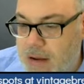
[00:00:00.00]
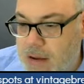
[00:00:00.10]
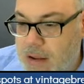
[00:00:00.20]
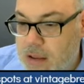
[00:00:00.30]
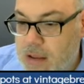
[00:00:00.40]

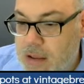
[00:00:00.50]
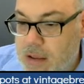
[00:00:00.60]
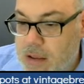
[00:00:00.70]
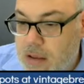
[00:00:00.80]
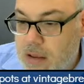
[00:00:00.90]
spot.
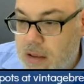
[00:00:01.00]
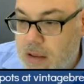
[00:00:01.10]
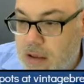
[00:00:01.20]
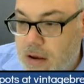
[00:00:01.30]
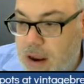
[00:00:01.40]

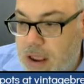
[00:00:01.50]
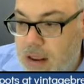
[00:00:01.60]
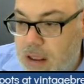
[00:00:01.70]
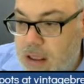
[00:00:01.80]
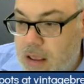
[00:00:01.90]

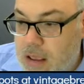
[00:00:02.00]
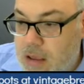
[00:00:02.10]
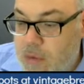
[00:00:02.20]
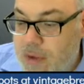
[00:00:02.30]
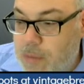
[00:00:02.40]
All right.
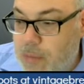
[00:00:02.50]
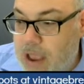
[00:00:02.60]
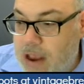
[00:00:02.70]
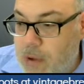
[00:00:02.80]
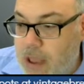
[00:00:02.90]

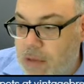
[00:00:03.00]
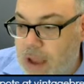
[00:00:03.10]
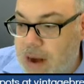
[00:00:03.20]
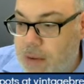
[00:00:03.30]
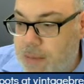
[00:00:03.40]
We have a brand
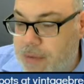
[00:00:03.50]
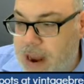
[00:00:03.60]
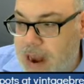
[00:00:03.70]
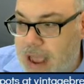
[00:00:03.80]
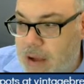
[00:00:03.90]
new hit
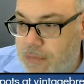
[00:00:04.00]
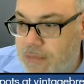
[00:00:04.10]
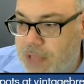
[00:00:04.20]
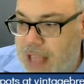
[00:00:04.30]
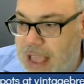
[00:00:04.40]
random up right
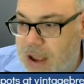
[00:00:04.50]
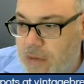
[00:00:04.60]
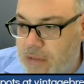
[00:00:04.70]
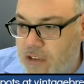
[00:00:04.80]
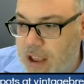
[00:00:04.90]
now,
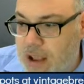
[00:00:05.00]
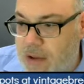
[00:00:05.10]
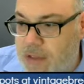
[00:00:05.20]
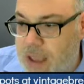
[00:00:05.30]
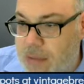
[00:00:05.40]
flying off the
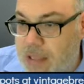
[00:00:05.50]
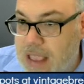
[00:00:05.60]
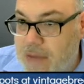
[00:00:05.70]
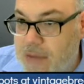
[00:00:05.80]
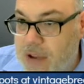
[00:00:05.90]
shelves.
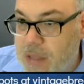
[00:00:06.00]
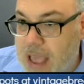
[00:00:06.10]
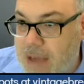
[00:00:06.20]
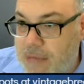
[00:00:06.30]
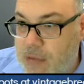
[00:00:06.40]
I
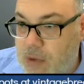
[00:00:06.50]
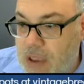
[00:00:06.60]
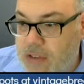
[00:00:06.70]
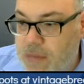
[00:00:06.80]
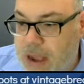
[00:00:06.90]
believe we only
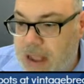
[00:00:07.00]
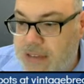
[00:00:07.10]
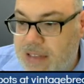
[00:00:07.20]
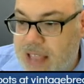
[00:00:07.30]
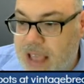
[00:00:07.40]
have three
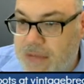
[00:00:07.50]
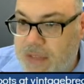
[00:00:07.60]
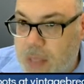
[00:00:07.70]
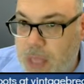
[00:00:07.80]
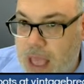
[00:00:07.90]
spots
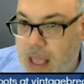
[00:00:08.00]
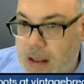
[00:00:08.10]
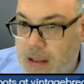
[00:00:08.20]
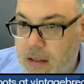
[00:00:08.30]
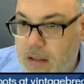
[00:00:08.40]
left
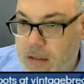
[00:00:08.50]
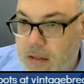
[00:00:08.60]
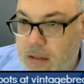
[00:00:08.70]
in that.